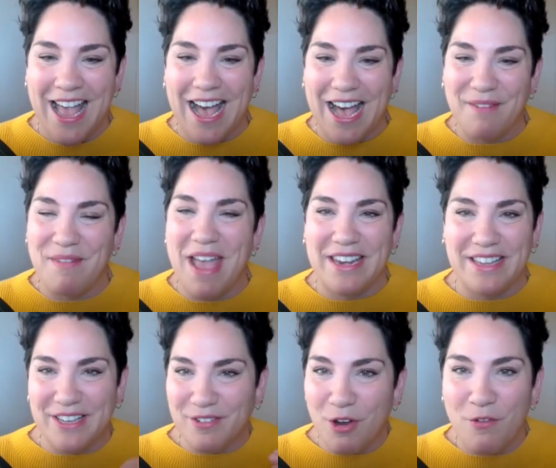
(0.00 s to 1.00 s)
And
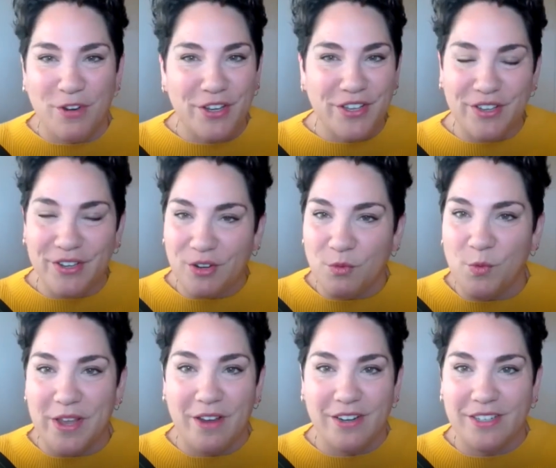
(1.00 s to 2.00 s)
year over year,
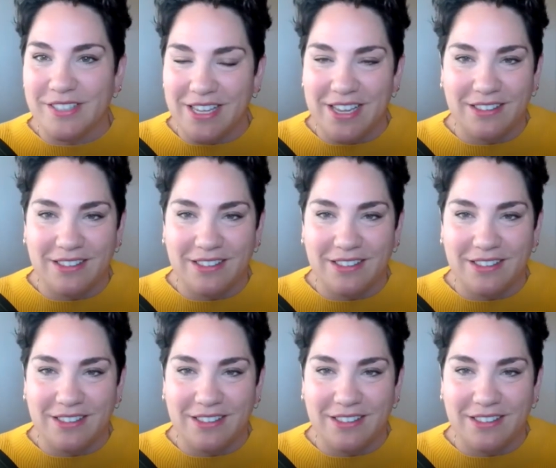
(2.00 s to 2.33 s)
we are seeing